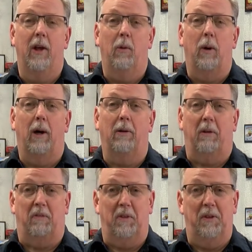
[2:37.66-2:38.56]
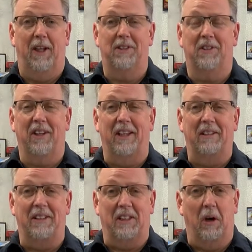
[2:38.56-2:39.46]
Well, a few days
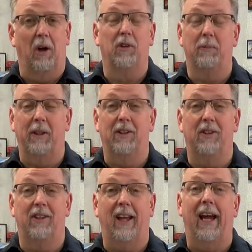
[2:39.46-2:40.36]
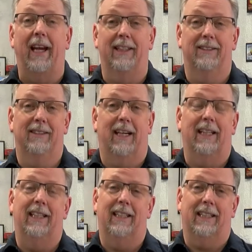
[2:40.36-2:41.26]
later, he calls me and says, "Hey, I
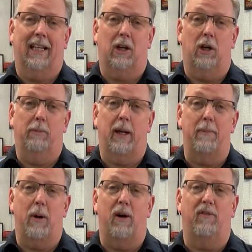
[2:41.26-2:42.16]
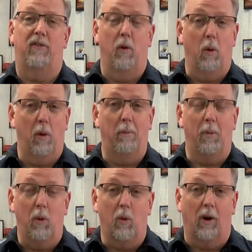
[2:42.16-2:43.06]
didn't get that car, but I bought four
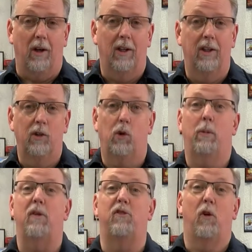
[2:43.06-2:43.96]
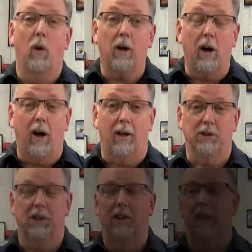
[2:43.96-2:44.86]
more." So he bought four cars.